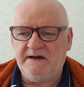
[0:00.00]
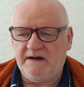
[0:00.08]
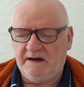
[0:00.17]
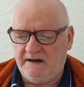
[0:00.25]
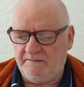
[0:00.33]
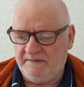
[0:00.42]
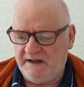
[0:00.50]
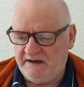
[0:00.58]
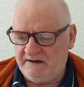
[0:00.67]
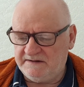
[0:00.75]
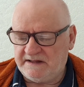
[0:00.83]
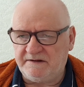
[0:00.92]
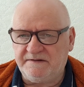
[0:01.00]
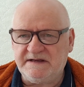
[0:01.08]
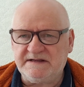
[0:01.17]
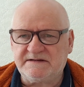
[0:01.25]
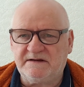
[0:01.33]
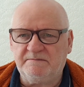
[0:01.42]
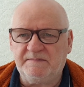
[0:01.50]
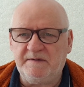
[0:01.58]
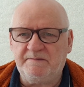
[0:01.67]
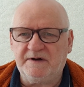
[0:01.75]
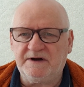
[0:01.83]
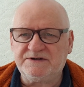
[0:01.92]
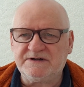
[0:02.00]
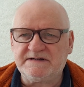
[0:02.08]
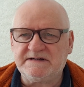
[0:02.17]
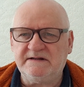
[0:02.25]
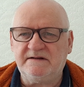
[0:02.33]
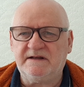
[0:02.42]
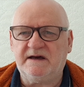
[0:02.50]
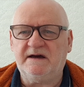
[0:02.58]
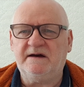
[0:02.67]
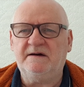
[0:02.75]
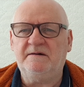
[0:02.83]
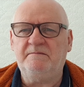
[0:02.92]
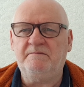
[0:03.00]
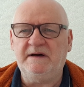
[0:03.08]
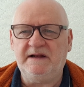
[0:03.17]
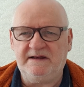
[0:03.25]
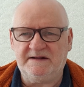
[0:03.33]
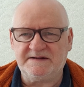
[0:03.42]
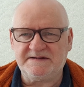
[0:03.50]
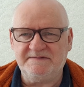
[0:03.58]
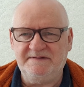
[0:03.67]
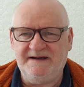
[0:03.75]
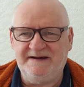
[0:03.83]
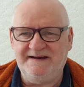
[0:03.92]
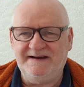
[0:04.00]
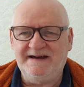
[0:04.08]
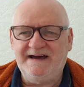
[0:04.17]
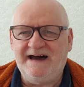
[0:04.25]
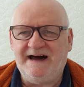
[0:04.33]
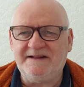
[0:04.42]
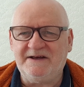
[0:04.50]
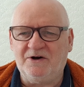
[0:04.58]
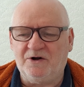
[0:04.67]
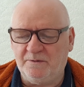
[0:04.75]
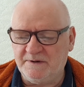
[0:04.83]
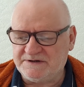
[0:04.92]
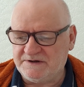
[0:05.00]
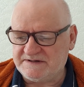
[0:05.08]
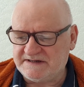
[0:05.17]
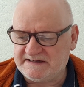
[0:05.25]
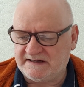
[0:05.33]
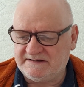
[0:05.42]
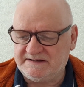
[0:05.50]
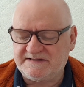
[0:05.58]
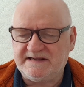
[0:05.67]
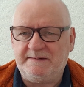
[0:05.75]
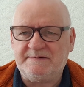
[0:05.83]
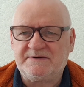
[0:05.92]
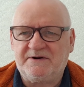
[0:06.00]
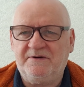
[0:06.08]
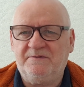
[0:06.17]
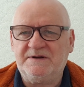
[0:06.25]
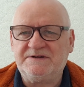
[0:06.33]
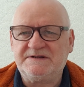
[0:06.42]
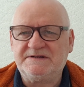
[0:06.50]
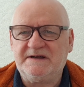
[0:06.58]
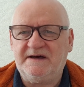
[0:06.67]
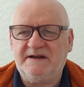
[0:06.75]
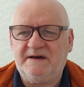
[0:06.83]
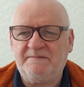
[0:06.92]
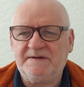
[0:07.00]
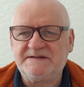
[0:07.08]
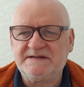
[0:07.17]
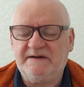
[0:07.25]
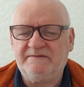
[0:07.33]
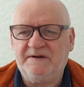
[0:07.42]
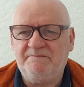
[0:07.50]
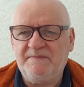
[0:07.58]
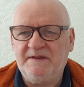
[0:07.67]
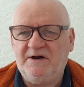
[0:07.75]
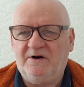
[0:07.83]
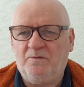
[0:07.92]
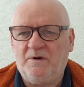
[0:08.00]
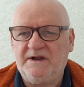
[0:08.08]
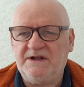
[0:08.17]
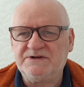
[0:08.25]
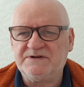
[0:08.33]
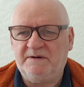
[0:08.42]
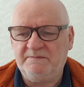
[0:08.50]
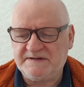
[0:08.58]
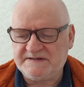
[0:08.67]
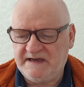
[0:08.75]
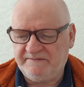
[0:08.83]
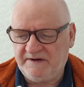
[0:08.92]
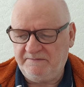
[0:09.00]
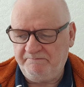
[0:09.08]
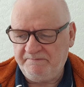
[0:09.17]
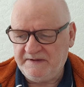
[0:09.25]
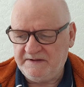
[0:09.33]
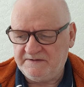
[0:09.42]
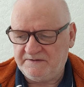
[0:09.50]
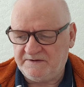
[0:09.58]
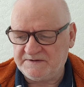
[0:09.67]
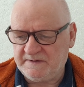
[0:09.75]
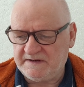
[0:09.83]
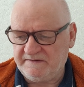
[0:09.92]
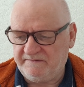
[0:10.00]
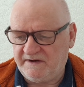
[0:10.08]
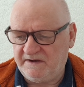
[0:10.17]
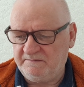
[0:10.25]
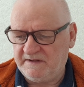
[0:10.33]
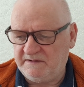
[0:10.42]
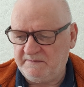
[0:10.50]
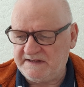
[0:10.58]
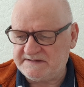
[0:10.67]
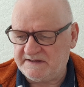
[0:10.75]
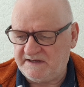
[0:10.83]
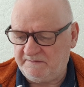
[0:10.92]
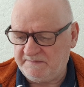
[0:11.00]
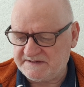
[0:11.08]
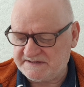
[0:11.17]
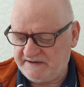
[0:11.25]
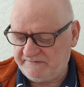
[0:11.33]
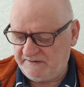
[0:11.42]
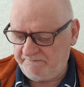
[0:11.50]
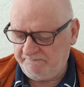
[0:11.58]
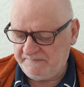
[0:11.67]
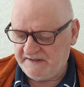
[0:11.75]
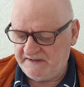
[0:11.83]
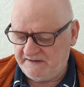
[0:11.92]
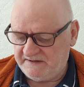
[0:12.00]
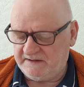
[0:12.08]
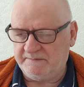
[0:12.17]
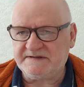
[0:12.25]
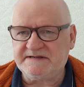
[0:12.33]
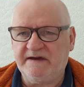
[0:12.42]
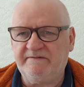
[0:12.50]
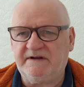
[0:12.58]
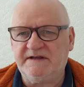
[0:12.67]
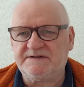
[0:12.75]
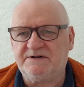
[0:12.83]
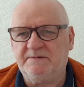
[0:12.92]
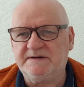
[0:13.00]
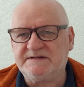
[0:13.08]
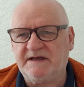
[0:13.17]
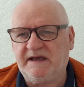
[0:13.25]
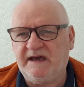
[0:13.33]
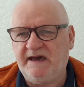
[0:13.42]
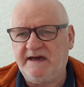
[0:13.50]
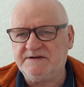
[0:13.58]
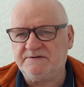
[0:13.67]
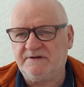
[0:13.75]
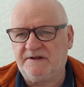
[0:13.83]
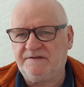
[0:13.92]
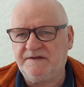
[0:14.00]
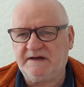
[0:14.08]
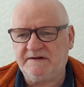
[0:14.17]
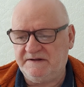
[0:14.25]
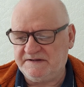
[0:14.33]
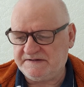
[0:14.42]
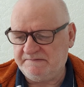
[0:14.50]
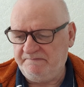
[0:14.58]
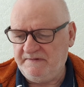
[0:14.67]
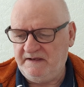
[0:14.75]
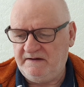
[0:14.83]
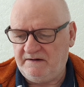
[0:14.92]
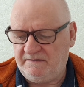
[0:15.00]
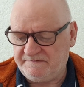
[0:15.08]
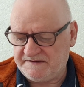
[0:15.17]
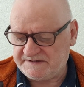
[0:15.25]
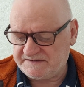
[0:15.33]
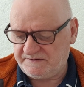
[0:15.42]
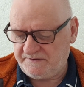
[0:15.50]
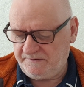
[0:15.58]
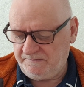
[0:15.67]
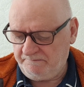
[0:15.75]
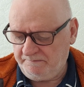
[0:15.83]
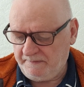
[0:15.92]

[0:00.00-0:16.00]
Now these can be purchased in their millions and they always use exactly the same screw, which is a number 7, a 1-inch number 7, or 25 millimeter number 7. Number 7 is always the gauge or the thickness of the screw.